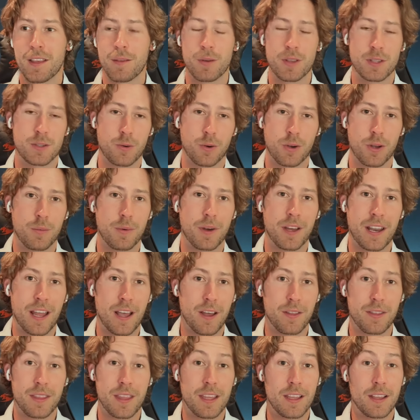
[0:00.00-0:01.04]
We talk about
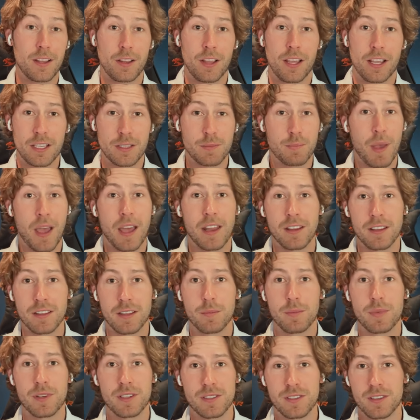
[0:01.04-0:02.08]
how they expanded the
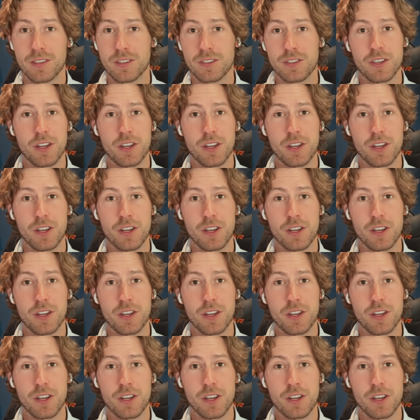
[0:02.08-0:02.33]
business